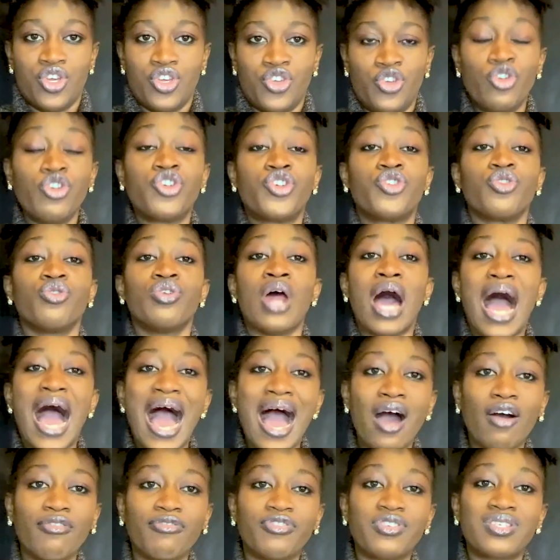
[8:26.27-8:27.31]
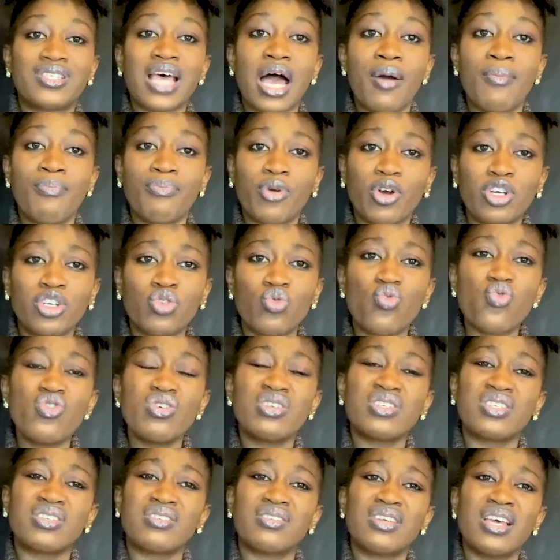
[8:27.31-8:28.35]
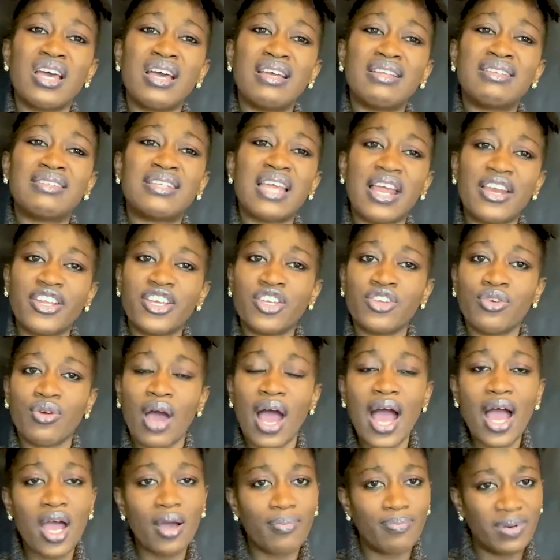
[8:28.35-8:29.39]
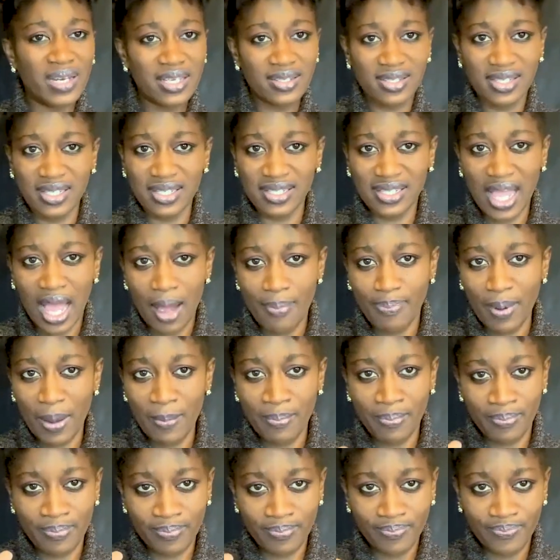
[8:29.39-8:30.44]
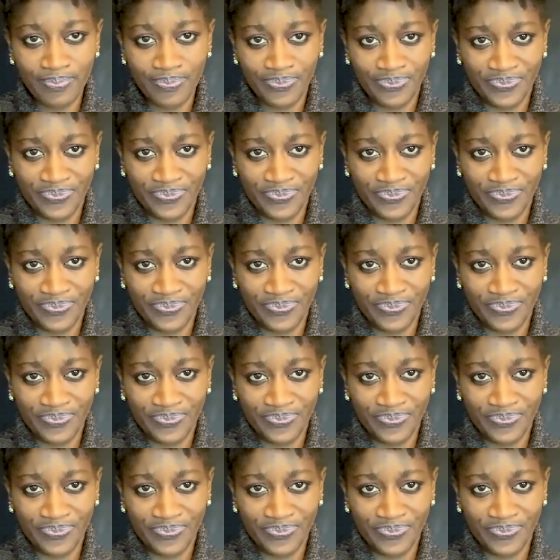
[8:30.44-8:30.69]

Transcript: you should have somebody who is telling you, ah, blessings, ah, but, mm -mm.